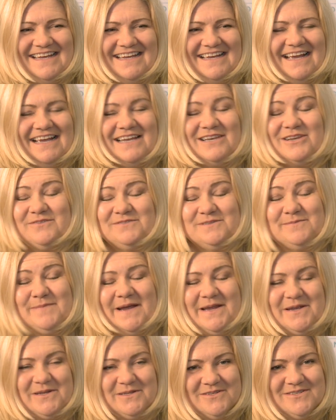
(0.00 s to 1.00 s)
I loved
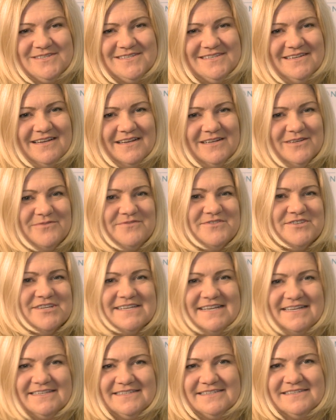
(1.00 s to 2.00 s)
biology, I loved
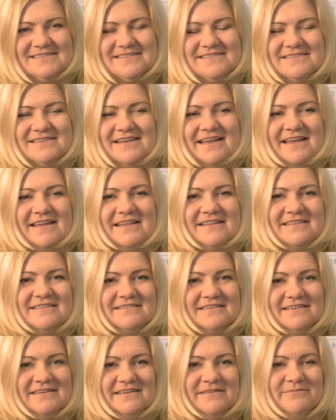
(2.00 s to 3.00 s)
genetics, and
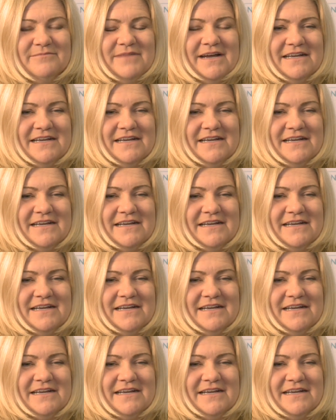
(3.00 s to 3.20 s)
um,